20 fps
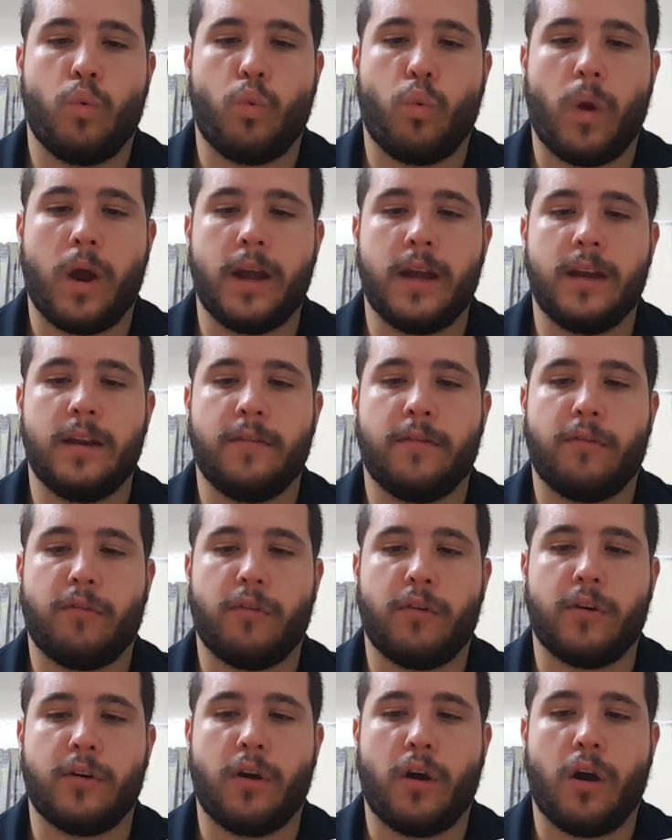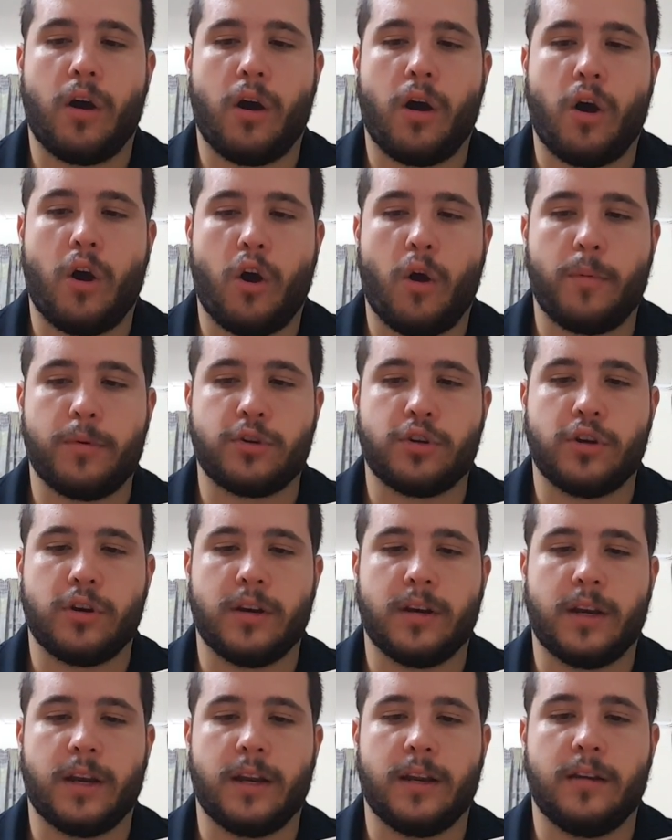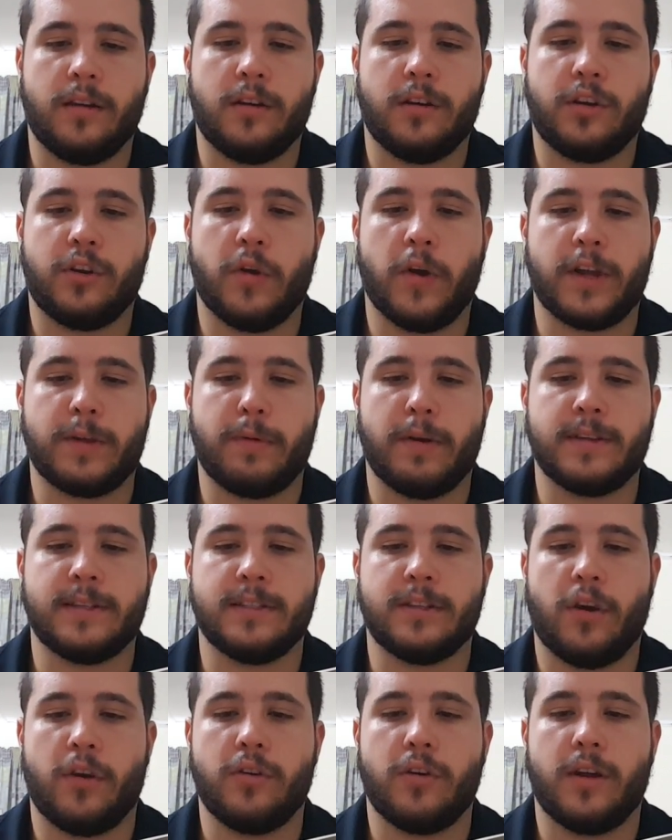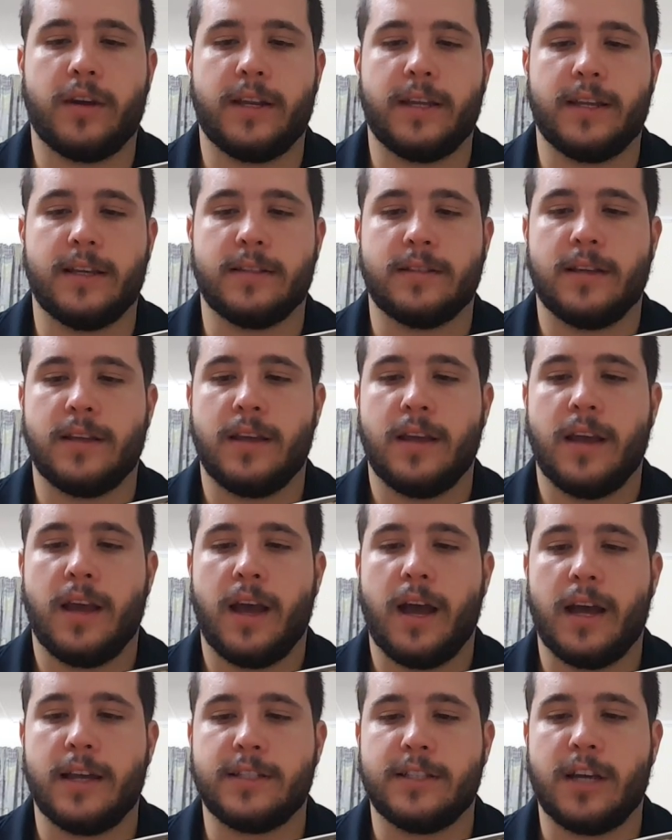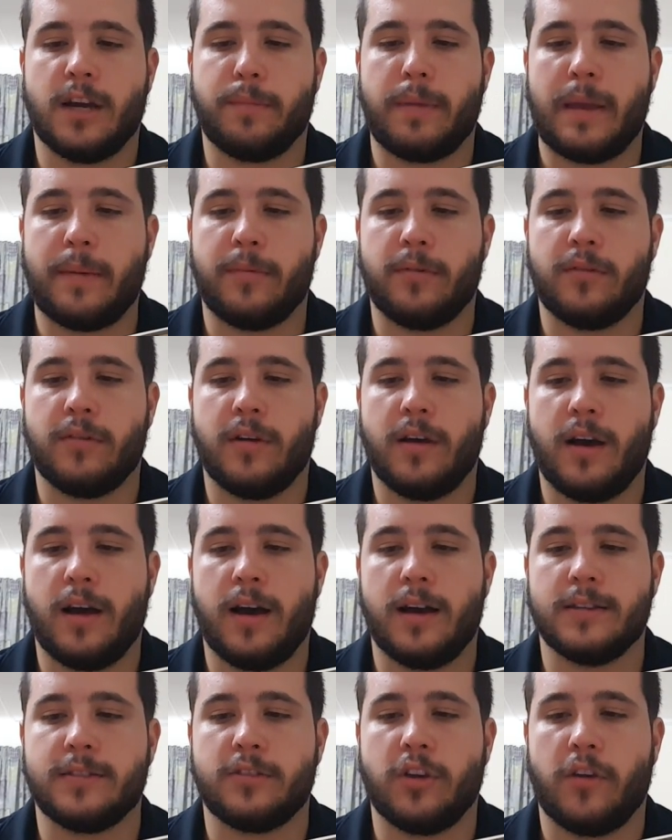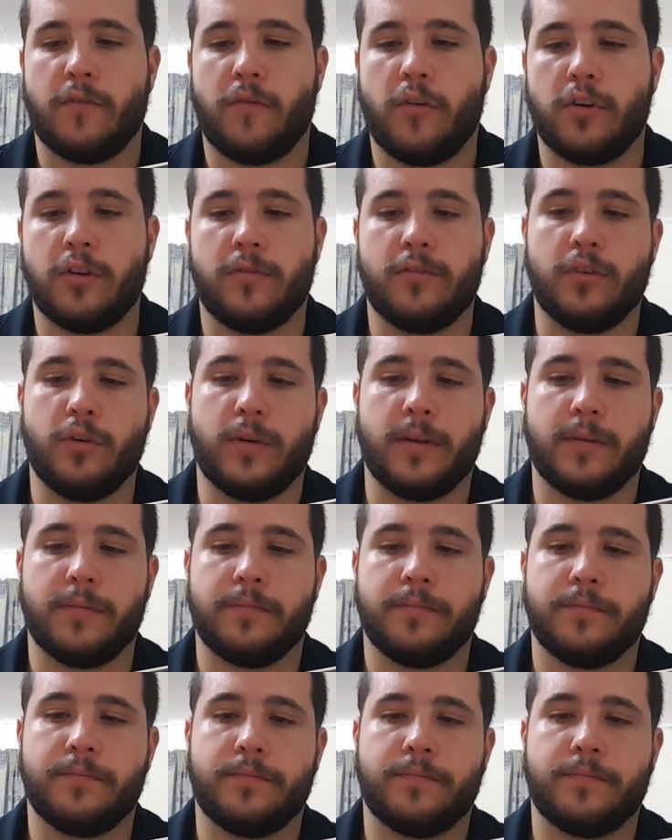waiting for an opportunity to express his own ideas, as young people are so fond of doing.